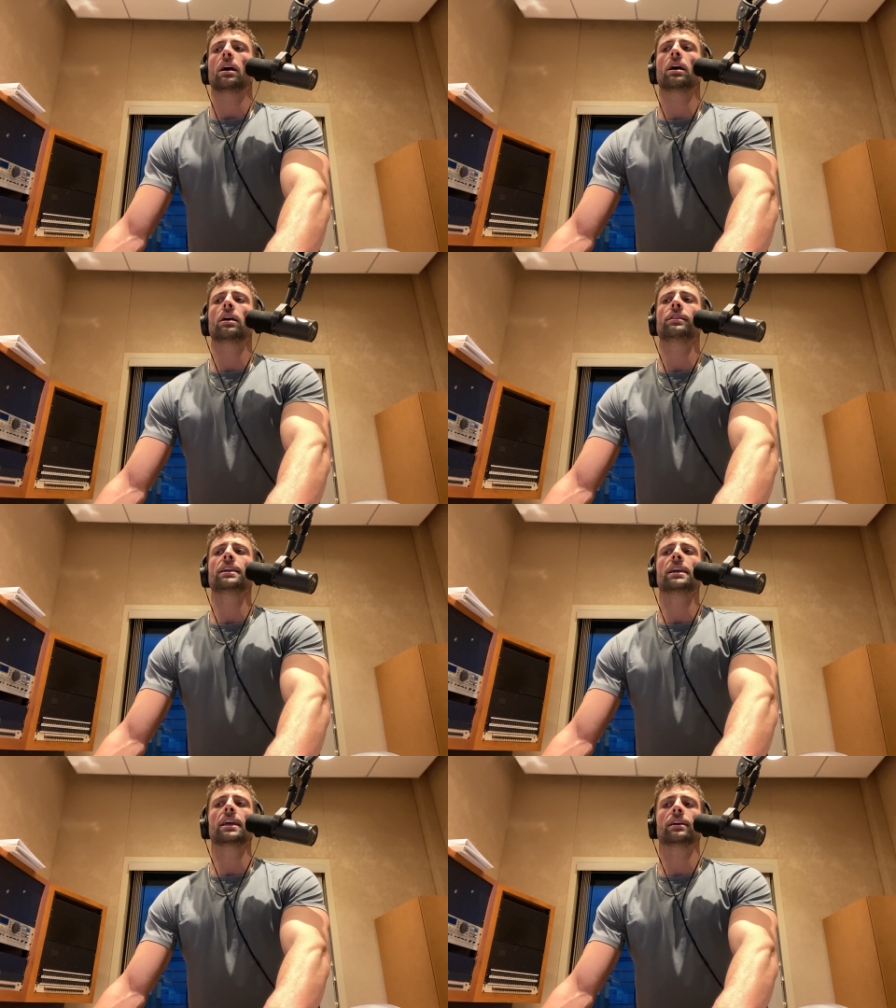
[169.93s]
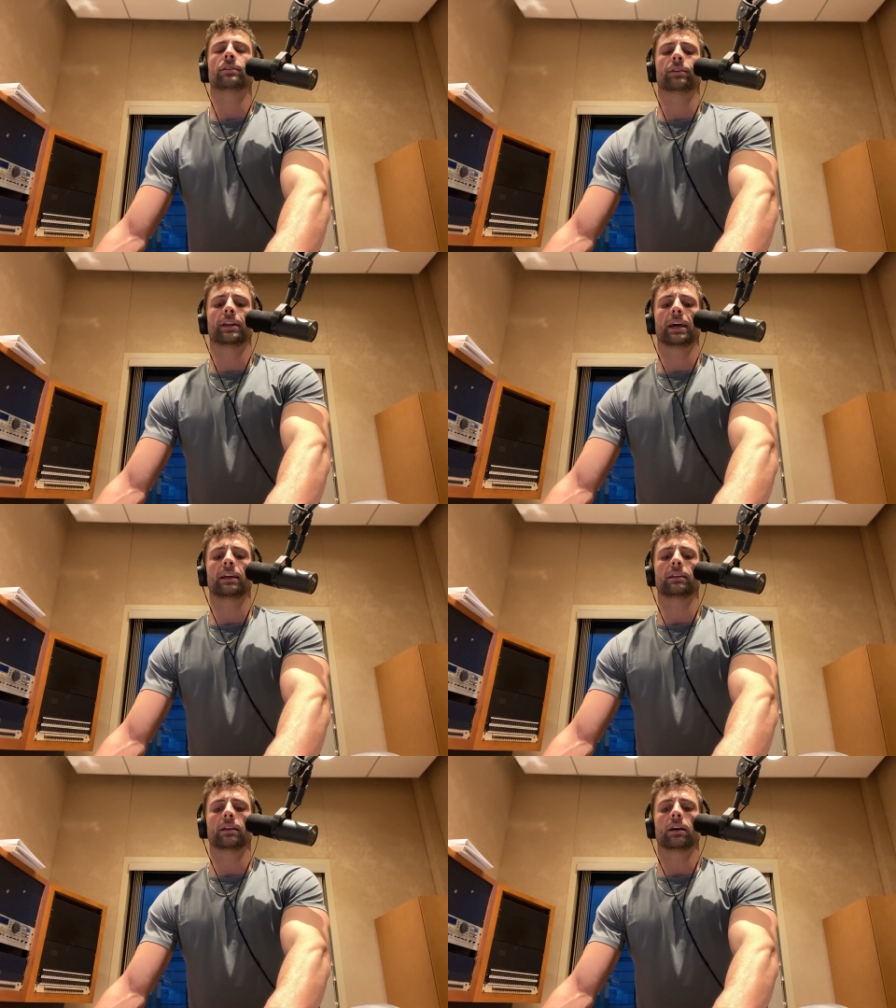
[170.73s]
On the
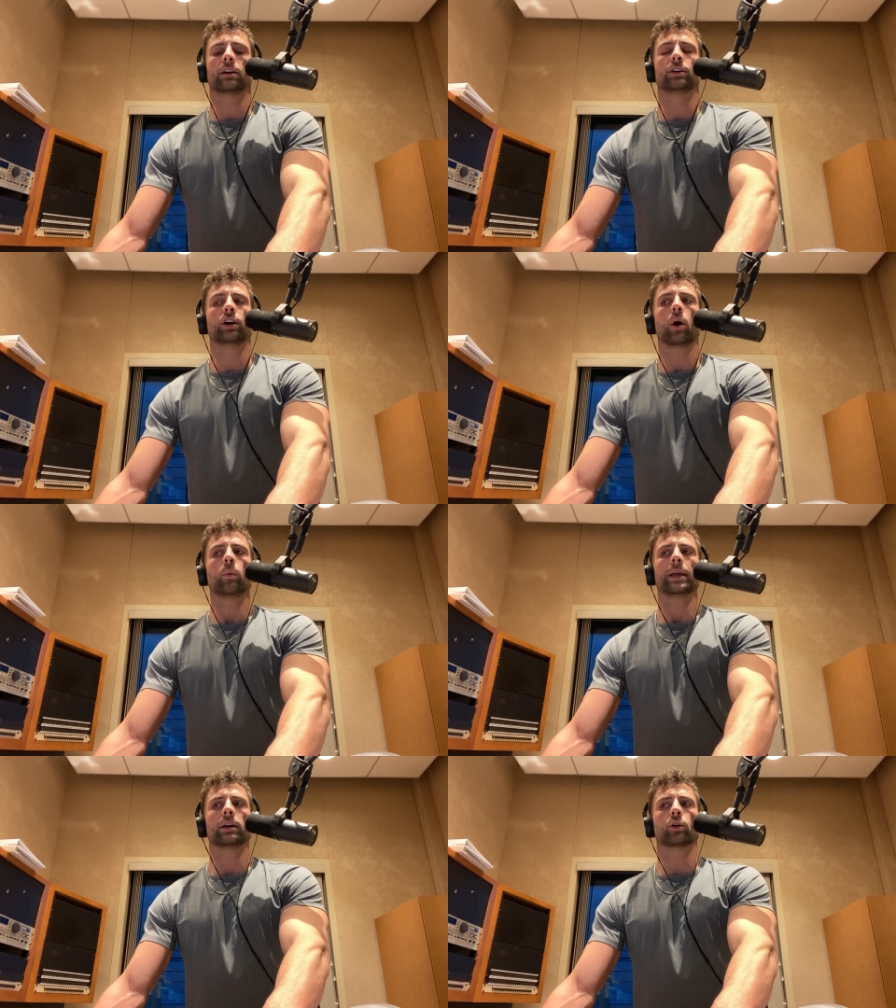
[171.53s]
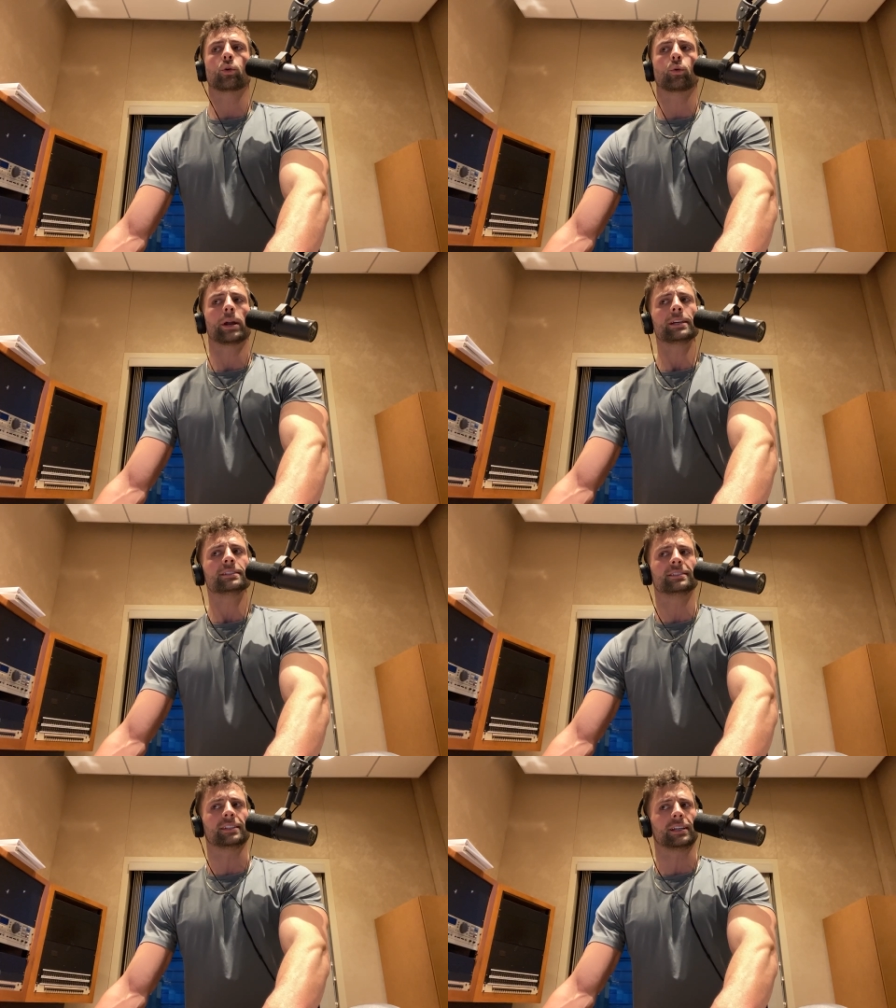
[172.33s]
internet, going
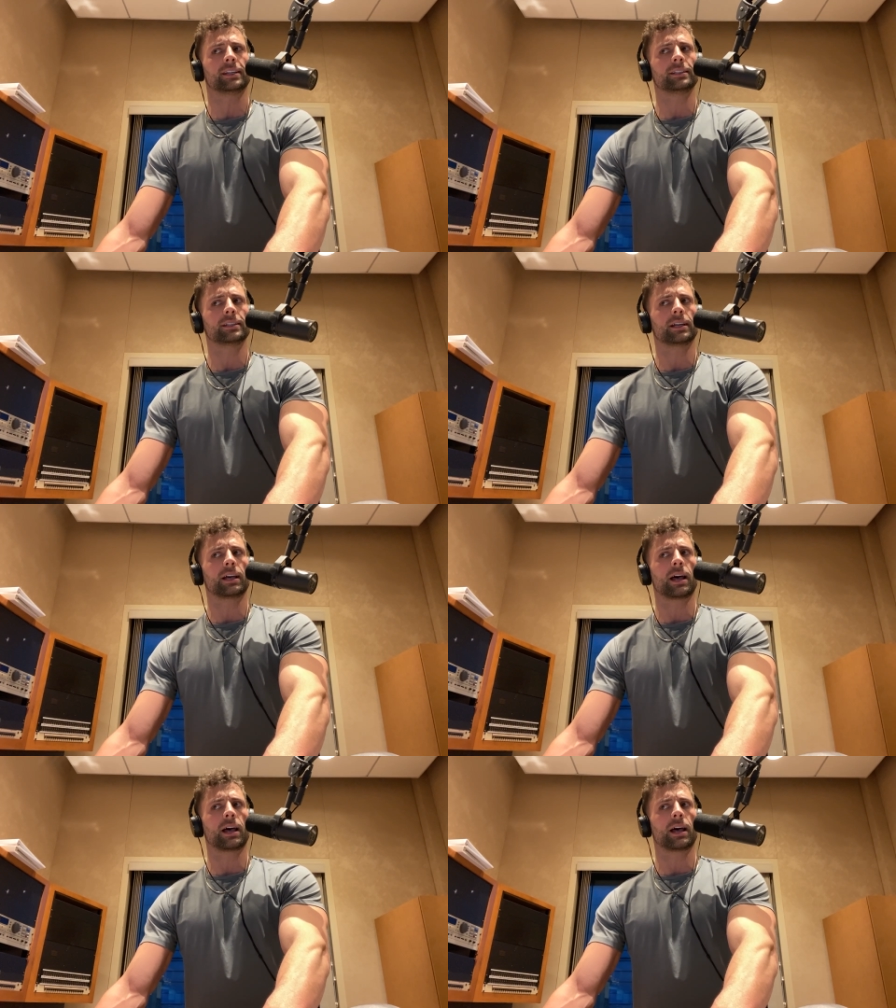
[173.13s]
crazy